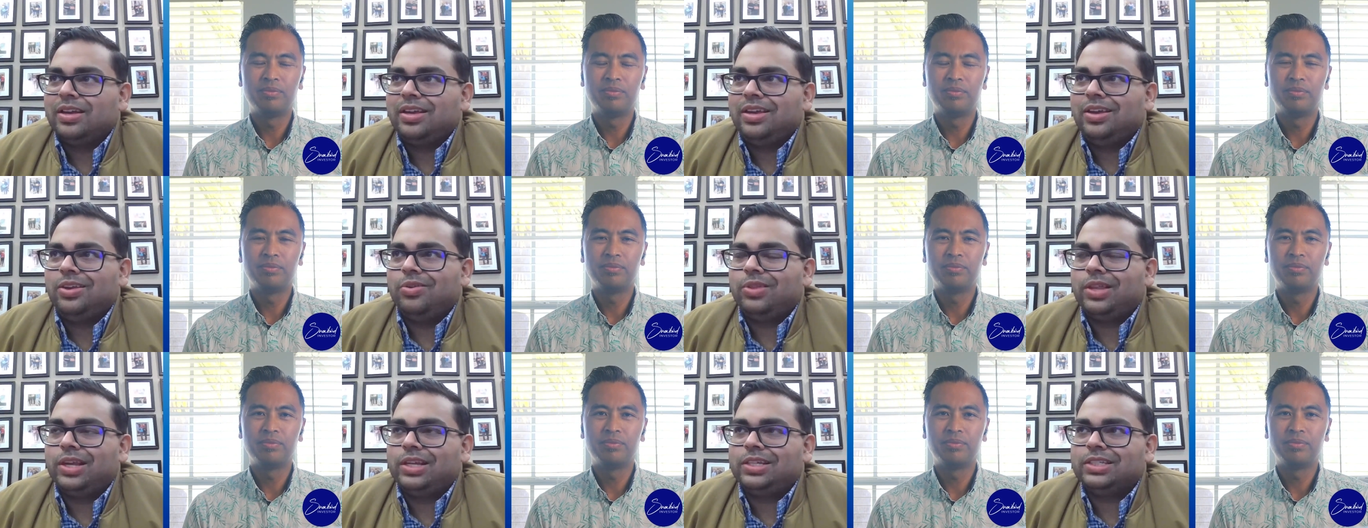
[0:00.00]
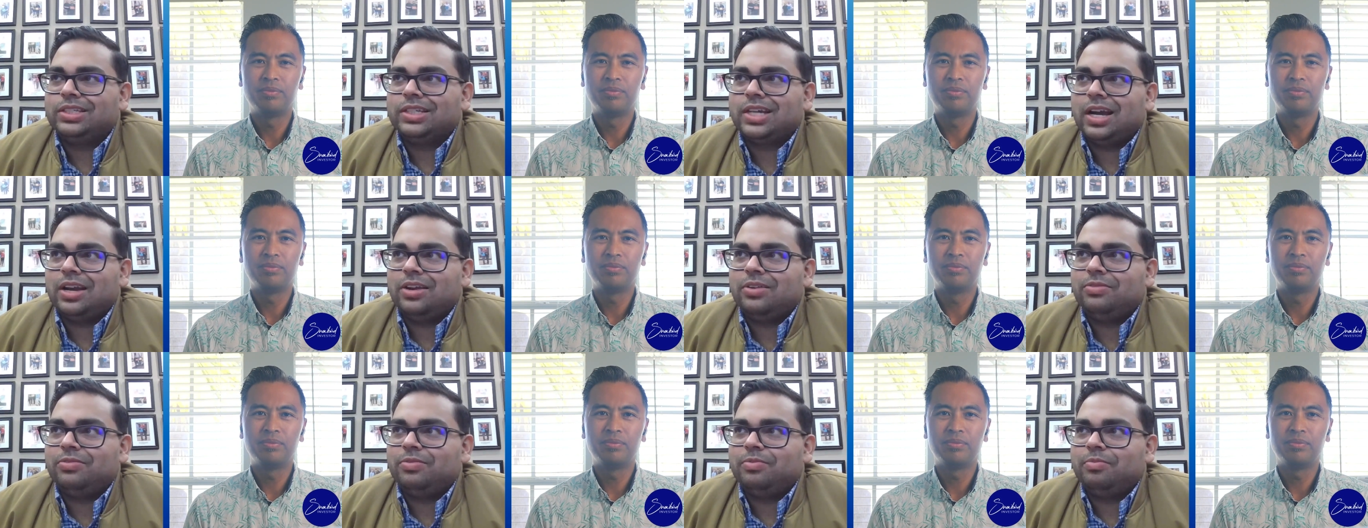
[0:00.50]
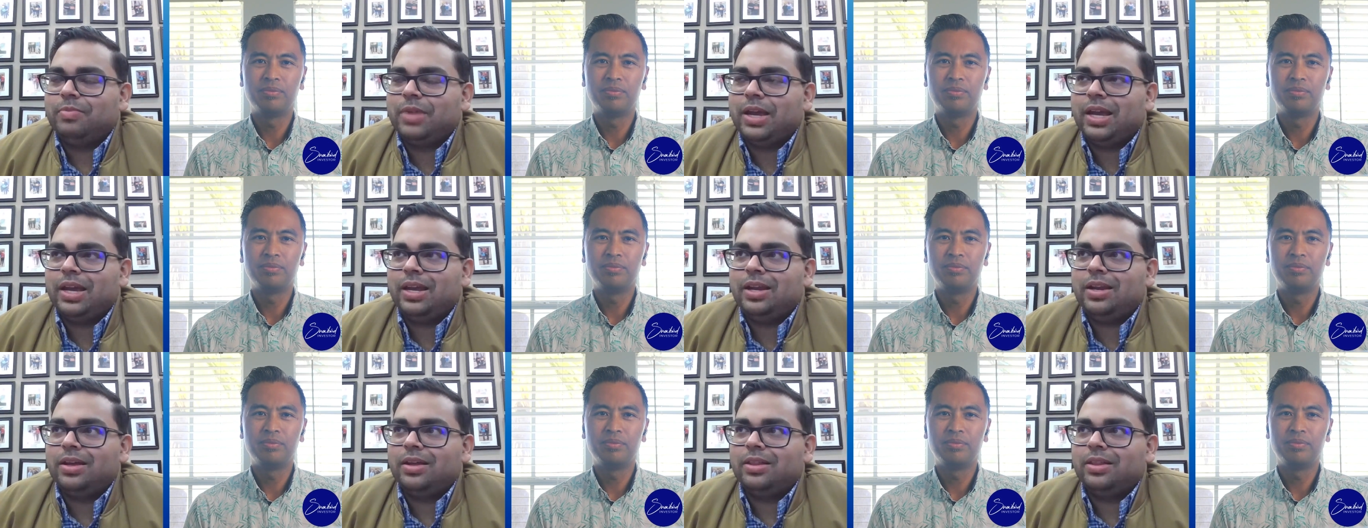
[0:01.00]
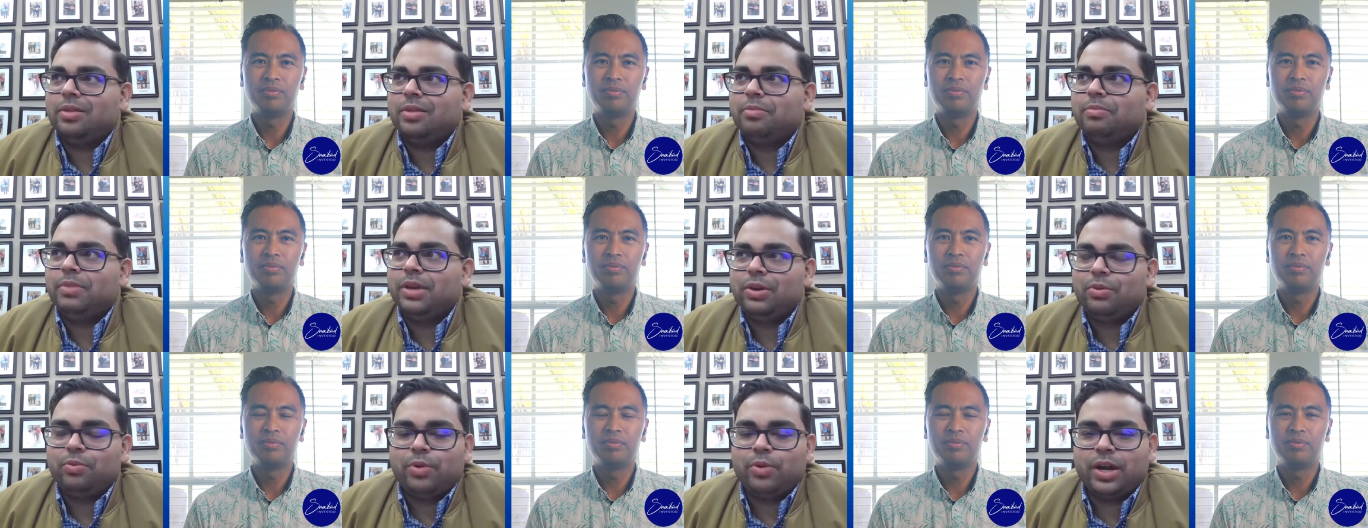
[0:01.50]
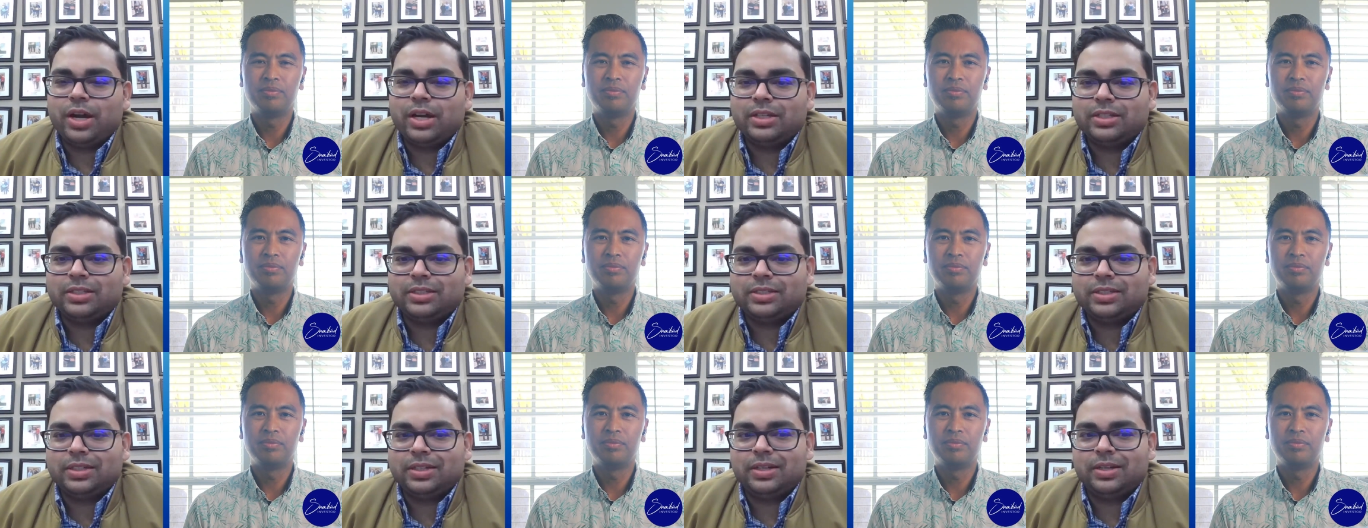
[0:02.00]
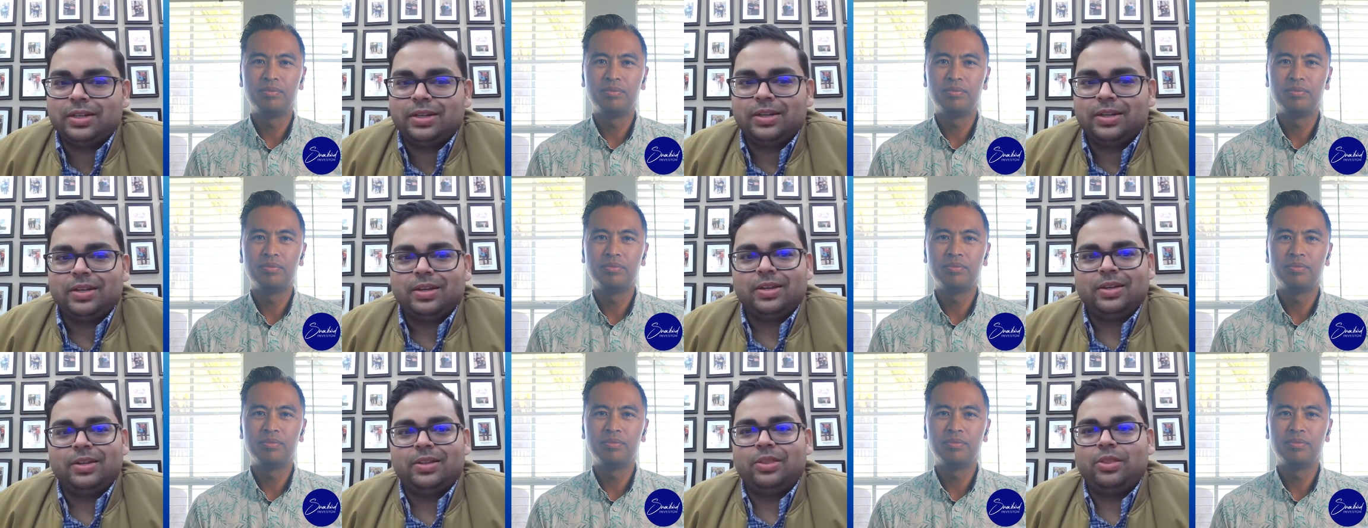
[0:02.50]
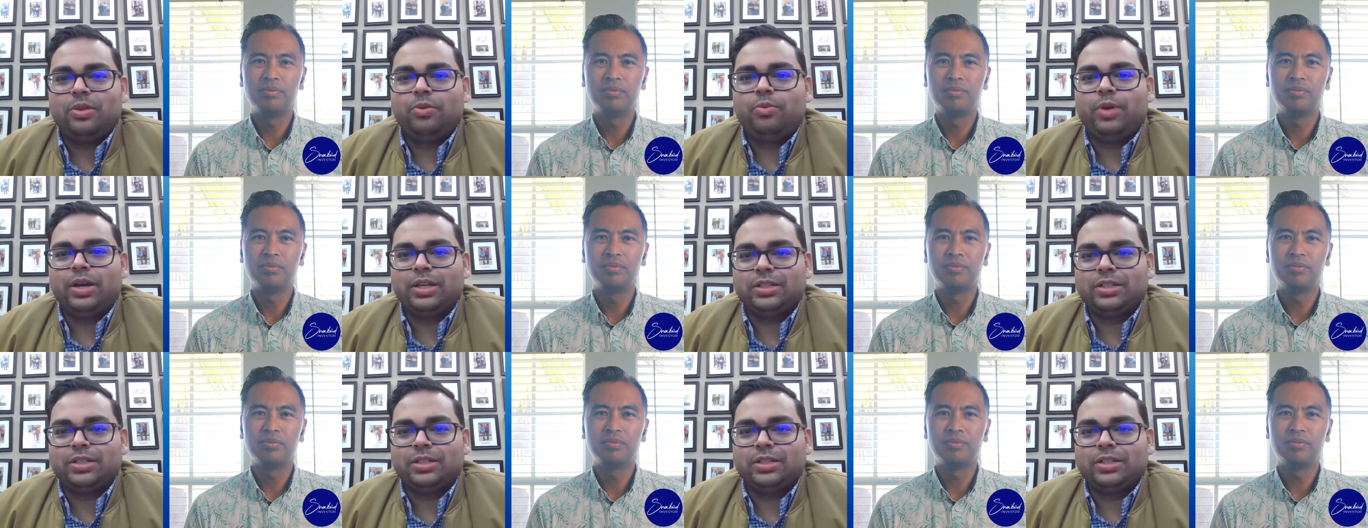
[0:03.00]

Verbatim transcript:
Speaker 1: you know, they just kind of made the Midwest and the